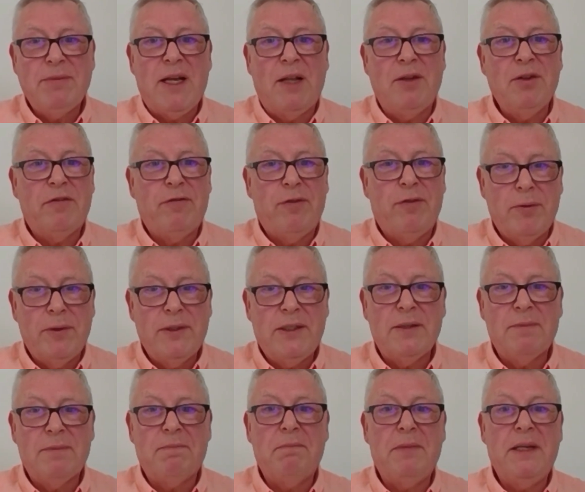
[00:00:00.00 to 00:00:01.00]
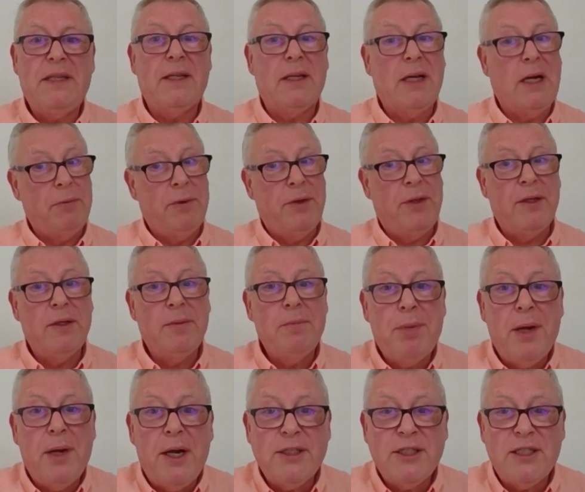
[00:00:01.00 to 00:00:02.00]
I look forward to meeting up with you in
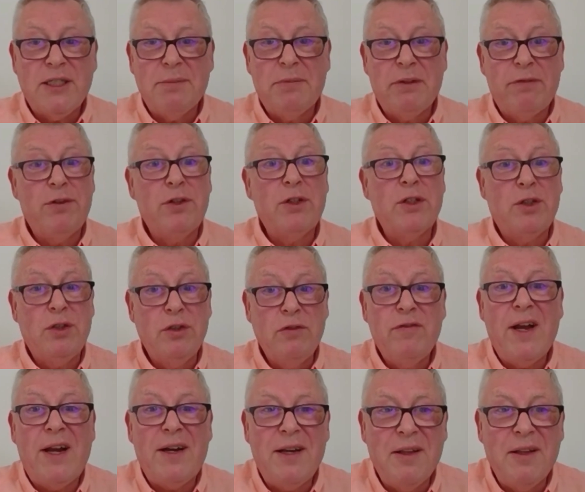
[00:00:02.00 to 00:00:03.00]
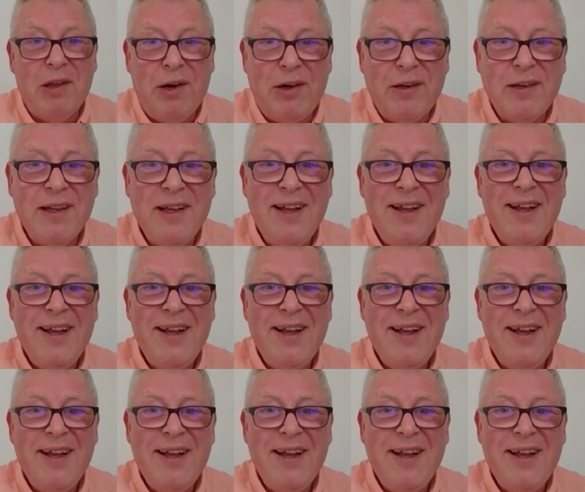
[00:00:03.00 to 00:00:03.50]
person before too very long.